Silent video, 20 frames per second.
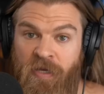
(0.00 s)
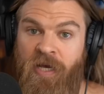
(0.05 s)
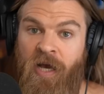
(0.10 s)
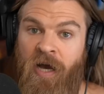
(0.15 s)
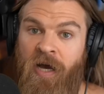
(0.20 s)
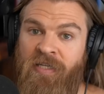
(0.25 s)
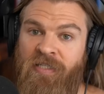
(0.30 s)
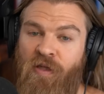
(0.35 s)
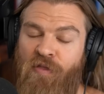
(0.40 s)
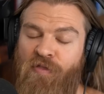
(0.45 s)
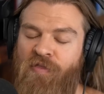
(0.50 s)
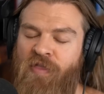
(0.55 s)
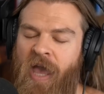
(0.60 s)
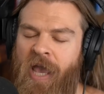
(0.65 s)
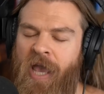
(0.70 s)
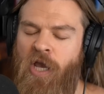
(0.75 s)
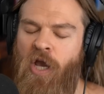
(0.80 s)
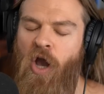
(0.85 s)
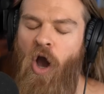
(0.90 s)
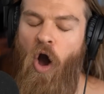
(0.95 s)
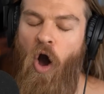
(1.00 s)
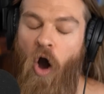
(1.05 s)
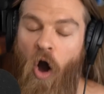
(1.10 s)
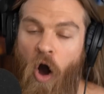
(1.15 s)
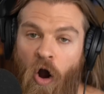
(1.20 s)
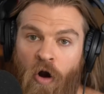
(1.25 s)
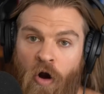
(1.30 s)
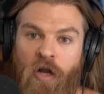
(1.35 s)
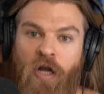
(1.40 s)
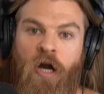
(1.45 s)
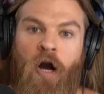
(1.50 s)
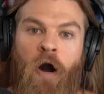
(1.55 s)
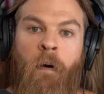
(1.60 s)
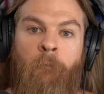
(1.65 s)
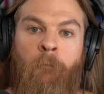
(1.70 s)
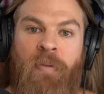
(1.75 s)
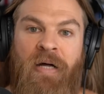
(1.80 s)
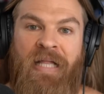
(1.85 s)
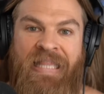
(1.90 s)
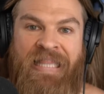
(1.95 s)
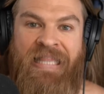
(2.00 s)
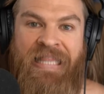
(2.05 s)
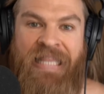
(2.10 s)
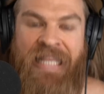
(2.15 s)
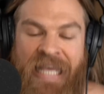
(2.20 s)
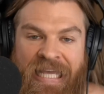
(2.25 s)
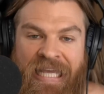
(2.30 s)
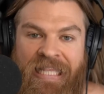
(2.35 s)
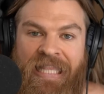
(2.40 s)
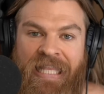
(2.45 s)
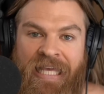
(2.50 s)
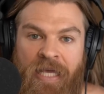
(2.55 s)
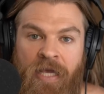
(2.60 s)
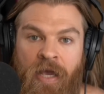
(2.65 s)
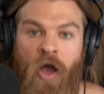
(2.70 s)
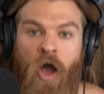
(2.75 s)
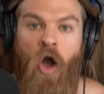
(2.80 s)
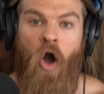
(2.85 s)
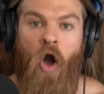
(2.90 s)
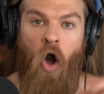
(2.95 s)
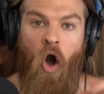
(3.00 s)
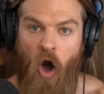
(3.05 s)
because they are completely